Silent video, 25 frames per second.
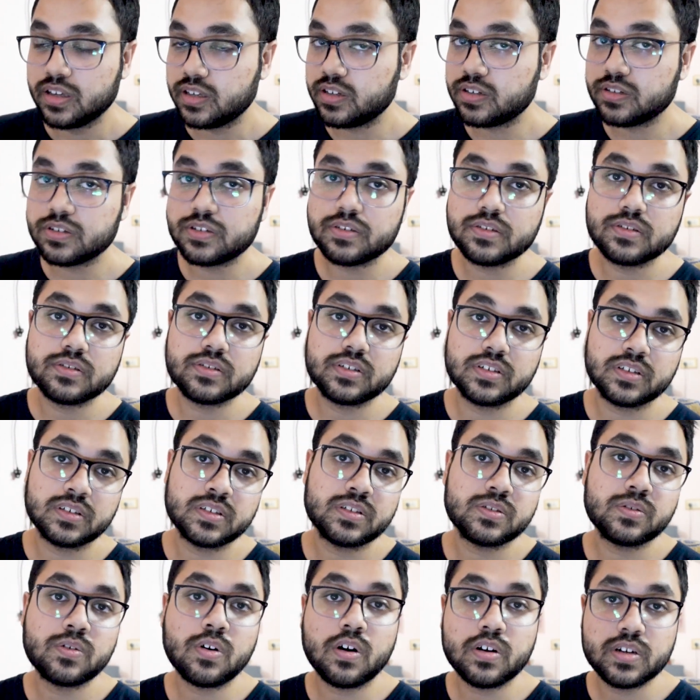you need to
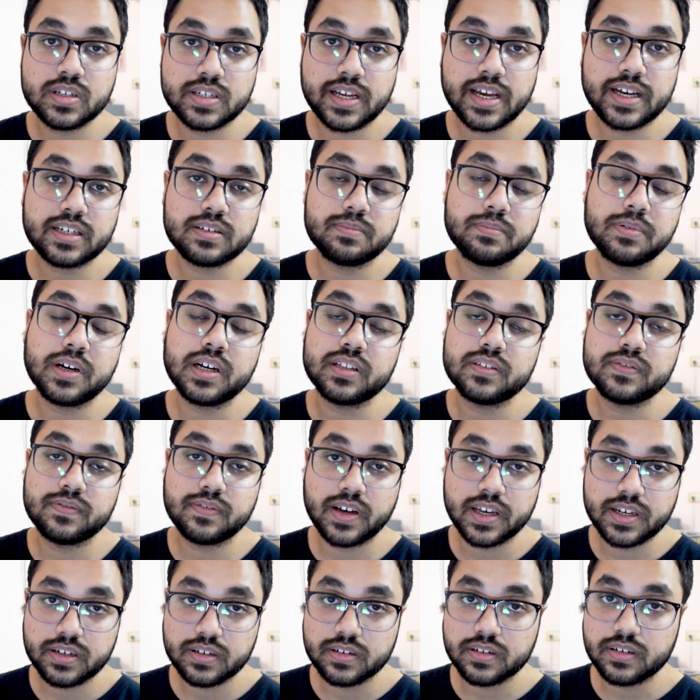con- contact
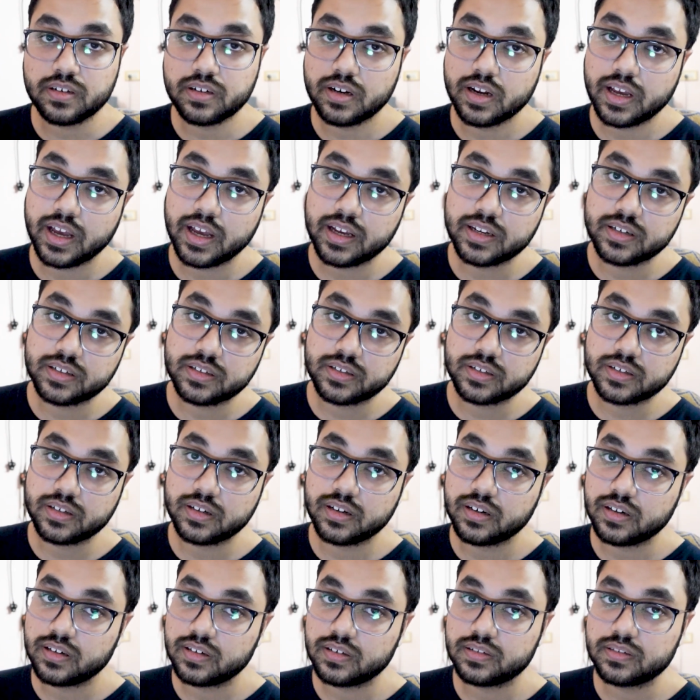pathfinder and
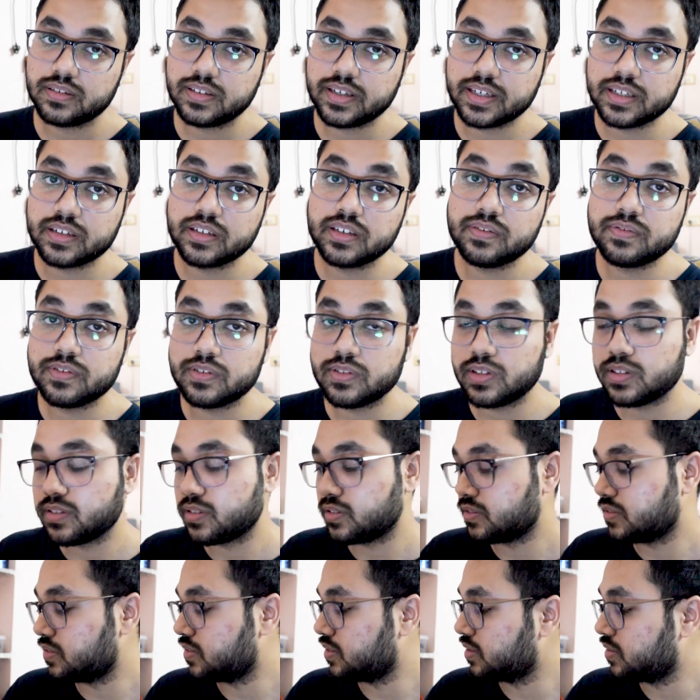uh, they can give you the
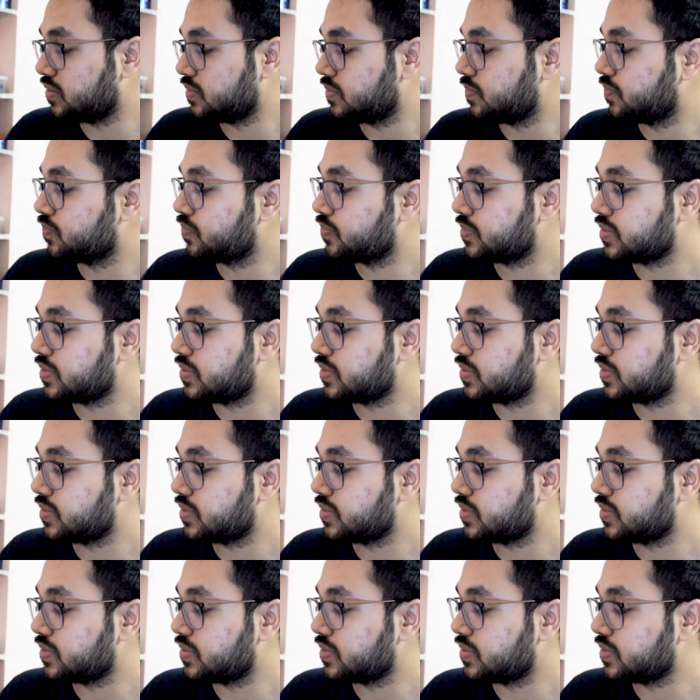uh,